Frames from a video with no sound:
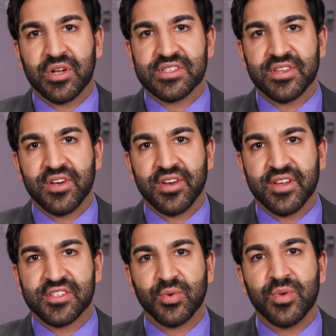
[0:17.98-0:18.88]

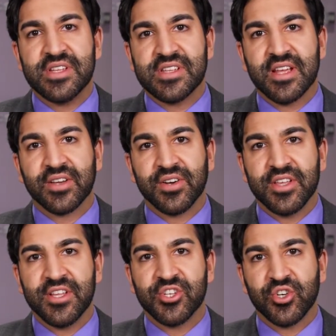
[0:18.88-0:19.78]
Prosthodontics, we tailor
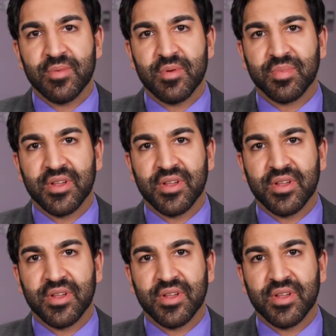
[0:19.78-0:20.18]
each treatment